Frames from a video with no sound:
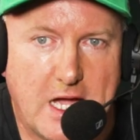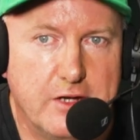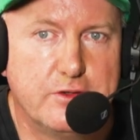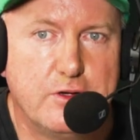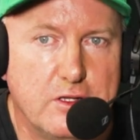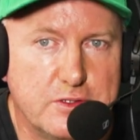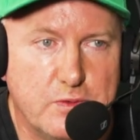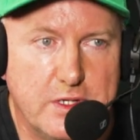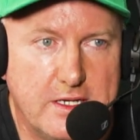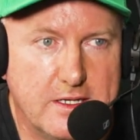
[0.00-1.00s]
hundred dollars a
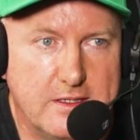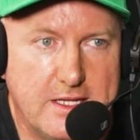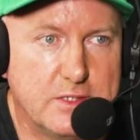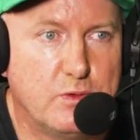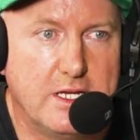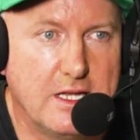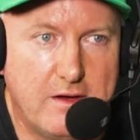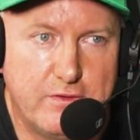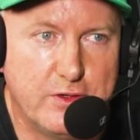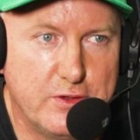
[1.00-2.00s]
week, and that's what you
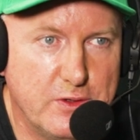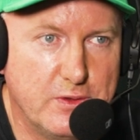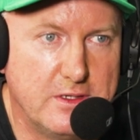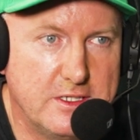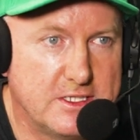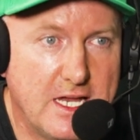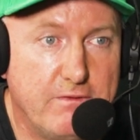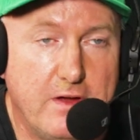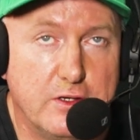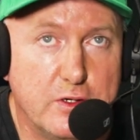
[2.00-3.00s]
love to do, and you just
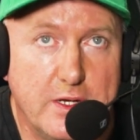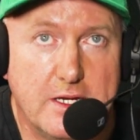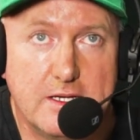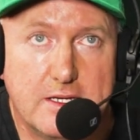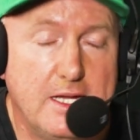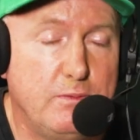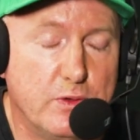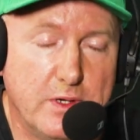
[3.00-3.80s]
have fun doing it, keep